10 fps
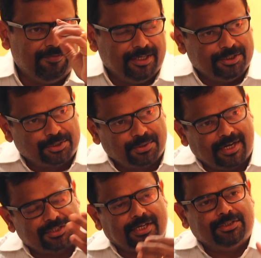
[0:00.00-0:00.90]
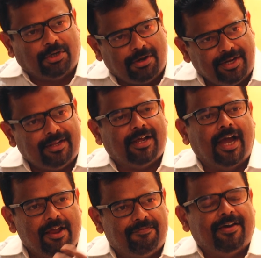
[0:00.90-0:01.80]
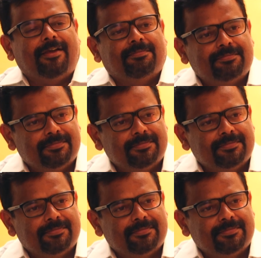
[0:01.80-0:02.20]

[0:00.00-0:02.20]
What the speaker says: when the students are joining IFIM,